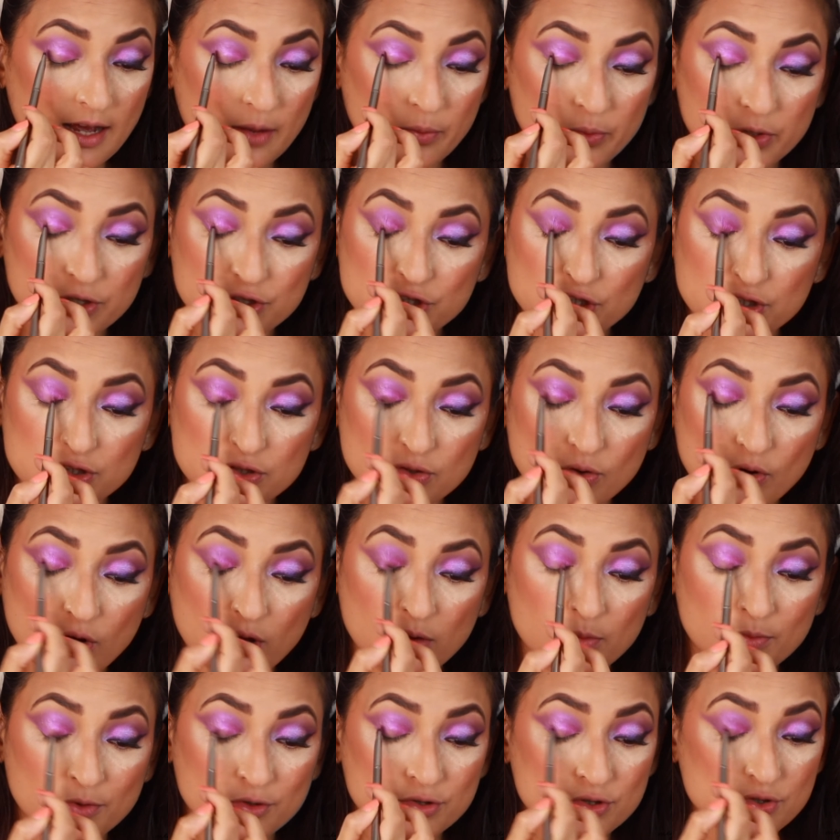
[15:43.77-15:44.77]
which is
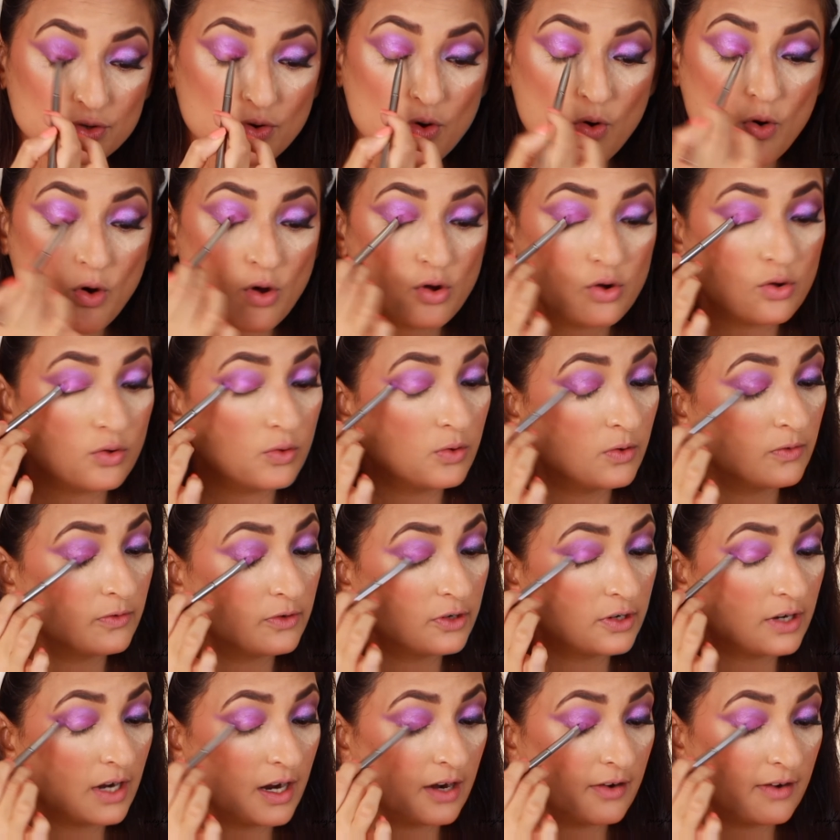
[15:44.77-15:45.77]
almost all
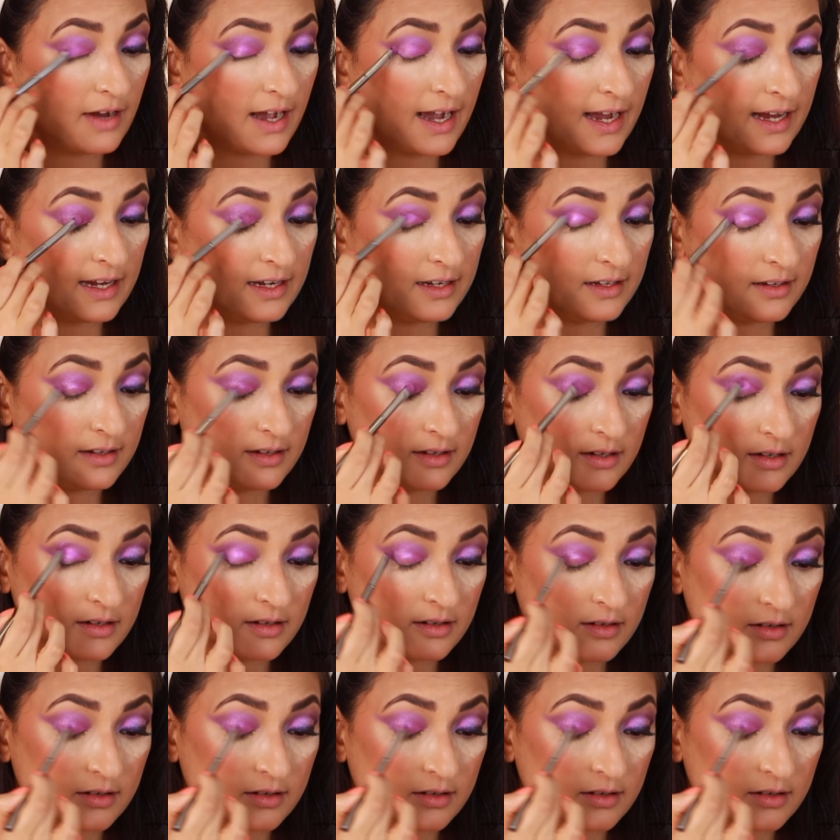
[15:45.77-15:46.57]
over our eyelid.